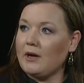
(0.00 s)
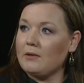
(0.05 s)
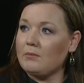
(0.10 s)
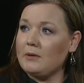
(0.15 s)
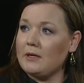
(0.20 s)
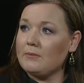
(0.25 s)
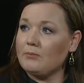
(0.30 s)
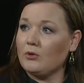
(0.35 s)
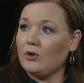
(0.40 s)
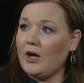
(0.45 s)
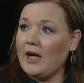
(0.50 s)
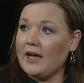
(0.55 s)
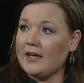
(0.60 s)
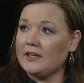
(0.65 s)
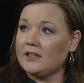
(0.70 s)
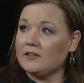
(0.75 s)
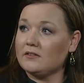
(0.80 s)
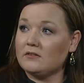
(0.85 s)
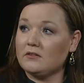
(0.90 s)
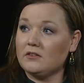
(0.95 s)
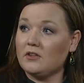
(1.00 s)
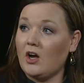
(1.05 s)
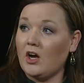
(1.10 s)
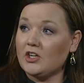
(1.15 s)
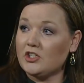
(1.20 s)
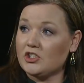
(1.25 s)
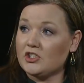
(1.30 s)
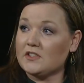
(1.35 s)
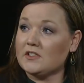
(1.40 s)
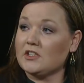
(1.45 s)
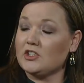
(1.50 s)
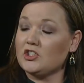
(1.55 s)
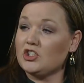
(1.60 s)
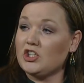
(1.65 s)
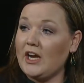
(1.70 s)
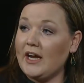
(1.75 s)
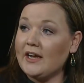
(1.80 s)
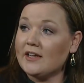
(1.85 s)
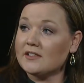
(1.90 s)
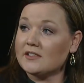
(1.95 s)
way people had not just a
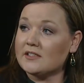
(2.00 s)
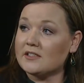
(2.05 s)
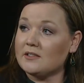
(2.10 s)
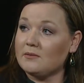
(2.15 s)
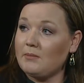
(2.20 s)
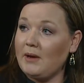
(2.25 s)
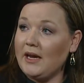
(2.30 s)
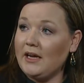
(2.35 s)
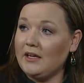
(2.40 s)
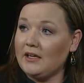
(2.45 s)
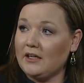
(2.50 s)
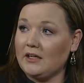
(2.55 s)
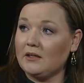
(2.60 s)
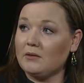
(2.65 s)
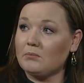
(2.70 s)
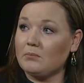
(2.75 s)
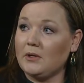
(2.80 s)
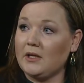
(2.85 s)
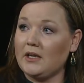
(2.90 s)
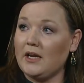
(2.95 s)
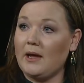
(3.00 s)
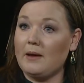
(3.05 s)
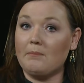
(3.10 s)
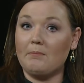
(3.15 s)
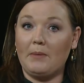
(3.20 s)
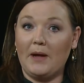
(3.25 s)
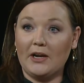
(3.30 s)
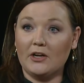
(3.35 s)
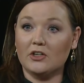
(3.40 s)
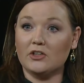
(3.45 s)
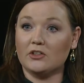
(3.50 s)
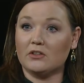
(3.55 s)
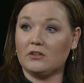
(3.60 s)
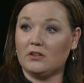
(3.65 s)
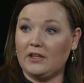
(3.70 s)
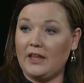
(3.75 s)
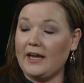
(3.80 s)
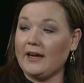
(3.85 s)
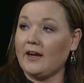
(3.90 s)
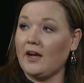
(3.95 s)
chance to make it, but a better
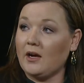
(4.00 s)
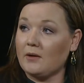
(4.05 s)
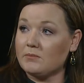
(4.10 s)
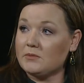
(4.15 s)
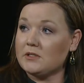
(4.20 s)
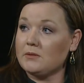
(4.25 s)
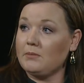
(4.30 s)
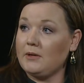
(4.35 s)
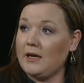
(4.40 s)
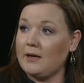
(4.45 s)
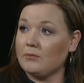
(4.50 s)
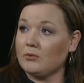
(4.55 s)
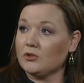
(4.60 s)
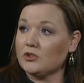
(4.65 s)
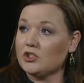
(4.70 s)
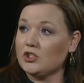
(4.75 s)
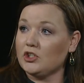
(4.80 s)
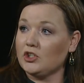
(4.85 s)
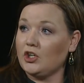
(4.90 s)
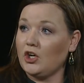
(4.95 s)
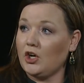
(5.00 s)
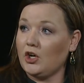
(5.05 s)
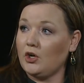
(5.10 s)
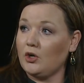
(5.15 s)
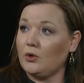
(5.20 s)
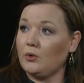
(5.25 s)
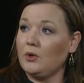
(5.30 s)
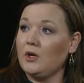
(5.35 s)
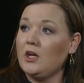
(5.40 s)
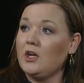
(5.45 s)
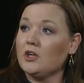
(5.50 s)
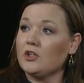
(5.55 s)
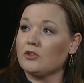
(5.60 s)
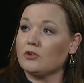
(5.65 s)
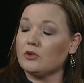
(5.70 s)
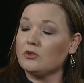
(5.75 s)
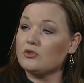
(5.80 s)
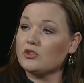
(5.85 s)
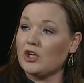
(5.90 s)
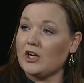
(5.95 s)
leg up to be able to go
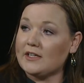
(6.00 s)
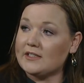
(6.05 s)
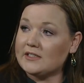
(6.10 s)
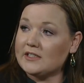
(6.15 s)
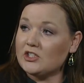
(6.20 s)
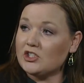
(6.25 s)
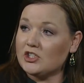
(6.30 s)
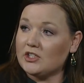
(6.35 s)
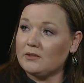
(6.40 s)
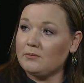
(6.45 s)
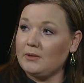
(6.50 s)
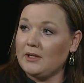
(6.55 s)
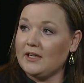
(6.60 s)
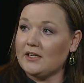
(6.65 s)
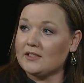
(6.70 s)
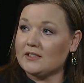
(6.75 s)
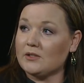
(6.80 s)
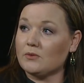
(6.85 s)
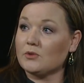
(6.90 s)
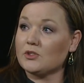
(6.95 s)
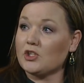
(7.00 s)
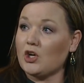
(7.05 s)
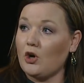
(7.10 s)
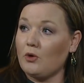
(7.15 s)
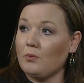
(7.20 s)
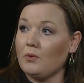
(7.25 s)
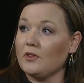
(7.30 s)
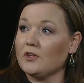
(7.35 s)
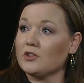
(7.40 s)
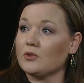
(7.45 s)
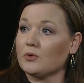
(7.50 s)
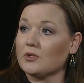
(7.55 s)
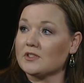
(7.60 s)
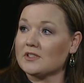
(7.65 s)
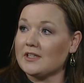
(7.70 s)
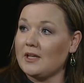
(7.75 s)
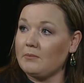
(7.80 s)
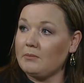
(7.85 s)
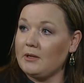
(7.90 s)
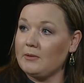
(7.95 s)
through transition, because it was open the
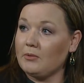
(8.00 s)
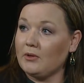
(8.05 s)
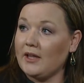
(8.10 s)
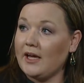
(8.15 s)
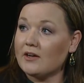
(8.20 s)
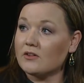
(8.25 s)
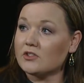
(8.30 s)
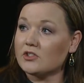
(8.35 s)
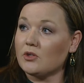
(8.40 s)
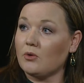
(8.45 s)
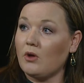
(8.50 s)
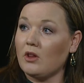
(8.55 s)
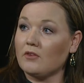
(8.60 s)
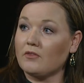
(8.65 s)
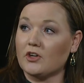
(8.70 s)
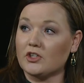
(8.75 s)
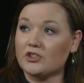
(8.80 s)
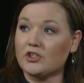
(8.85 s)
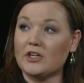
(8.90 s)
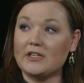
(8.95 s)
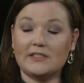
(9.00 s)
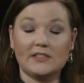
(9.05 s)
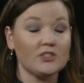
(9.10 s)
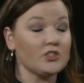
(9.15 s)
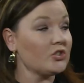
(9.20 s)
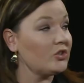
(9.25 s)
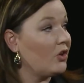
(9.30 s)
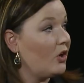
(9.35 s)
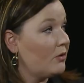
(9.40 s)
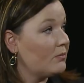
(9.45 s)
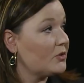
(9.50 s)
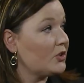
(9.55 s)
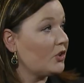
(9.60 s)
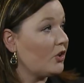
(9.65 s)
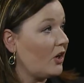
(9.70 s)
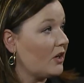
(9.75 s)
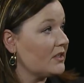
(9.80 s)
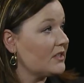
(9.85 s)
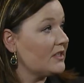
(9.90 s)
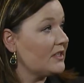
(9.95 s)
doors, let people out. So all of our transitional homes
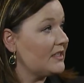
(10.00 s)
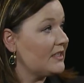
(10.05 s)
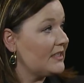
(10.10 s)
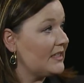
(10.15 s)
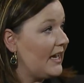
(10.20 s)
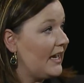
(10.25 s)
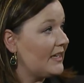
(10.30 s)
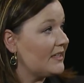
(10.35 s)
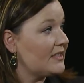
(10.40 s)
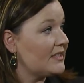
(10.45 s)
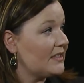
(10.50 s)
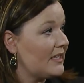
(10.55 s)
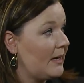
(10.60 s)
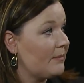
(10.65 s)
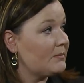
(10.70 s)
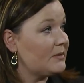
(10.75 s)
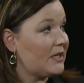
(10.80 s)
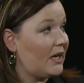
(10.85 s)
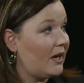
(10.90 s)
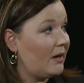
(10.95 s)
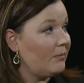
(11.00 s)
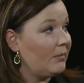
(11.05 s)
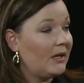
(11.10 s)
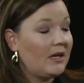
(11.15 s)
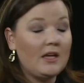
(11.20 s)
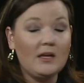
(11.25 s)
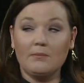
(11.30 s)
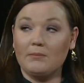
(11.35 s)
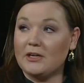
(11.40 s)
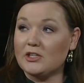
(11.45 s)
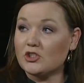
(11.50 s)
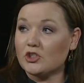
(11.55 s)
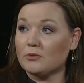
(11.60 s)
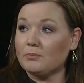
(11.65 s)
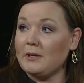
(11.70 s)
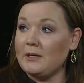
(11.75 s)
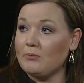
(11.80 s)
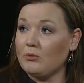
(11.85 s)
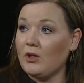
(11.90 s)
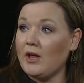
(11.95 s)
across the state stepped up, made
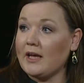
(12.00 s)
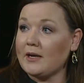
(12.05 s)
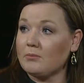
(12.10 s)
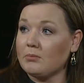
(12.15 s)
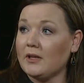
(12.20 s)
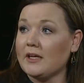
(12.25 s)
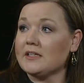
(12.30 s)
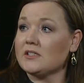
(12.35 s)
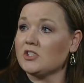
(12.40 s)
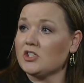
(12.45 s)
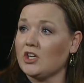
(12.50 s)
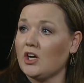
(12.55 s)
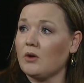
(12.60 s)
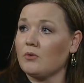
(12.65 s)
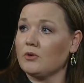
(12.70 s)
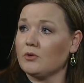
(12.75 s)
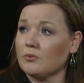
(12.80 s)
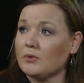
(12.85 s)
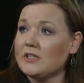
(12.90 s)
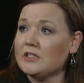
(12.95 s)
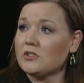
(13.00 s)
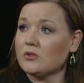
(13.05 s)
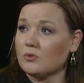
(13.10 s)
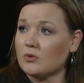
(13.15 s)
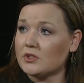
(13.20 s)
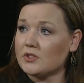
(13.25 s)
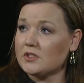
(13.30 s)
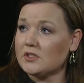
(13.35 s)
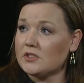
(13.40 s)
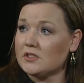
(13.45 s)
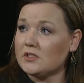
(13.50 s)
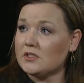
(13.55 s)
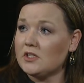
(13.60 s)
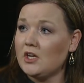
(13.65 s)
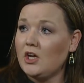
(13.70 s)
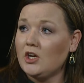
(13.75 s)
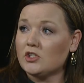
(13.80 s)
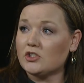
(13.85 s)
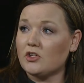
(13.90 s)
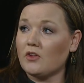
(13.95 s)
sure people had a place to go and resources,
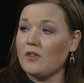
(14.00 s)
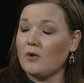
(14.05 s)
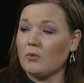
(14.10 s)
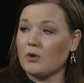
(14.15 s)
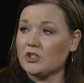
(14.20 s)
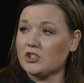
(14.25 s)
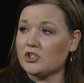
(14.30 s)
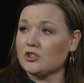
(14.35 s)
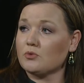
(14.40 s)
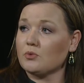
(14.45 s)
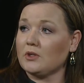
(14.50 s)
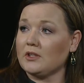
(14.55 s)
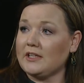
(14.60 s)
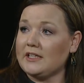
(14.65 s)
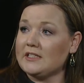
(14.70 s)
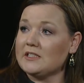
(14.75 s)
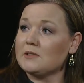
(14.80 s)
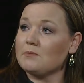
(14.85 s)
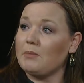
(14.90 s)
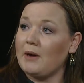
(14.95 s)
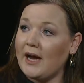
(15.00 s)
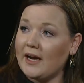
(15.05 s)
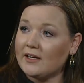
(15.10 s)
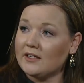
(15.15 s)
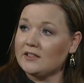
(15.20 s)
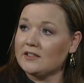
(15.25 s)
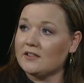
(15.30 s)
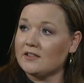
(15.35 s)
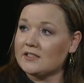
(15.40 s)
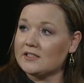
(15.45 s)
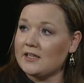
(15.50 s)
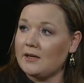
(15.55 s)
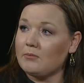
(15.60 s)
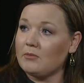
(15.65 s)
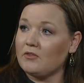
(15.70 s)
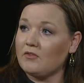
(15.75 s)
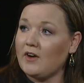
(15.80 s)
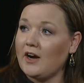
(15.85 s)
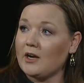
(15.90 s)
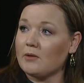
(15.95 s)
so they weren't just released back into the
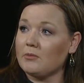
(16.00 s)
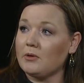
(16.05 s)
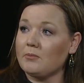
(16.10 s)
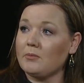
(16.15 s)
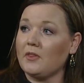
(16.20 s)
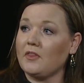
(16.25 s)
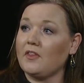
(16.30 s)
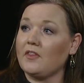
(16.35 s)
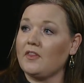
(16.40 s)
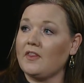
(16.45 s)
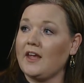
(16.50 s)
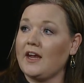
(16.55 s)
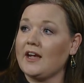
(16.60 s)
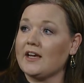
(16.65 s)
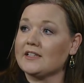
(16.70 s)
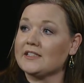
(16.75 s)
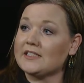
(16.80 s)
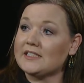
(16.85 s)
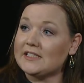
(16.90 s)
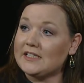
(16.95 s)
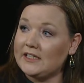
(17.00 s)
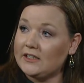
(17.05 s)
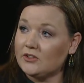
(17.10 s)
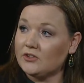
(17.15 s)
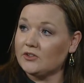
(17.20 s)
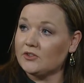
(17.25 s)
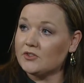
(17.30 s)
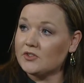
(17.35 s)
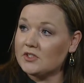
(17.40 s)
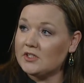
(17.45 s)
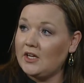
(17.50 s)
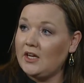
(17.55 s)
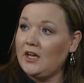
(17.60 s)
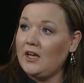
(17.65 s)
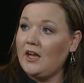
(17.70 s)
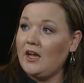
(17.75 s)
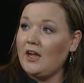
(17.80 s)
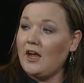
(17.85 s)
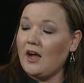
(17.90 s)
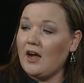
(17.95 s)
same environment, but that they had skills
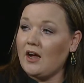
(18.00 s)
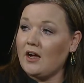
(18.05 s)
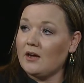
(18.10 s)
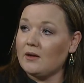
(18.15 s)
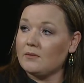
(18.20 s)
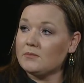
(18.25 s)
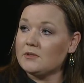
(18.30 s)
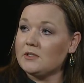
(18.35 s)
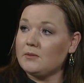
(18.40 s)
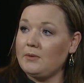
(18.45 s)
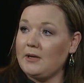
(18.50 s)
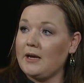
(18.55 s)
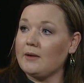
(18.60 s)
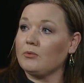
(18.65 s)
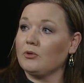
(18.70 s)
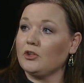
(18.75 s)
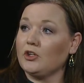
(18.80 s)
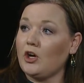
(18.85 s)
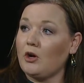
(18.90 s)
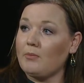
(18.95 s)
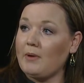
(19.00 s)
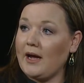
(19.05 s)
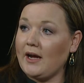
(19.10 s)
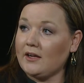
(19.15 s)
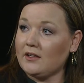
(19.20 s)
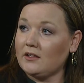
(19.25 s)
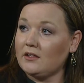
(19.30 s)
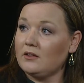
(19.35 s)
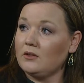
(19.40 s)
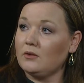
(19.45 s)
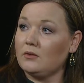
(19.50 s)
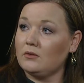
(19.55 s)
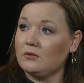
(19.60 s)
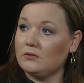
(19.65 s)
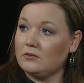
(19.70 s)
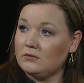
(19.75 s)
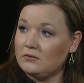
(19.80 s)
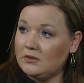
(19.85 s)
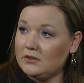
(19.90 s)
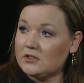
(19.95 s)
to be able to go back
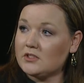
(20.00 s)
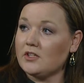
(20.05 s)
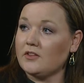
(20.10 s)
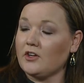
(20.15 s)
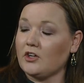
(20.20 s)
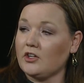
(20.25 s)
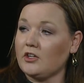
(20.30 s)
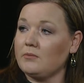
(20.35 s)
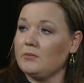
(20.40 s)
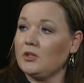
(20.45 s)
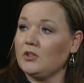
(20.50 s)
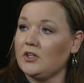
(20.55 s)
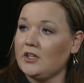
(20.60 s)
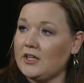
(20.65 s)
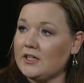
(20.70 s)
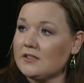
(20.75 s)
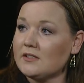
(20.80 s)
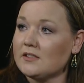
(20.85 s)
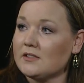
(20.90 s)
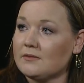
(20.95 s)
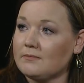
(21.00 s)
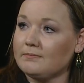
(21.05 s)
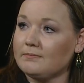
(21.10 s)
to their communities.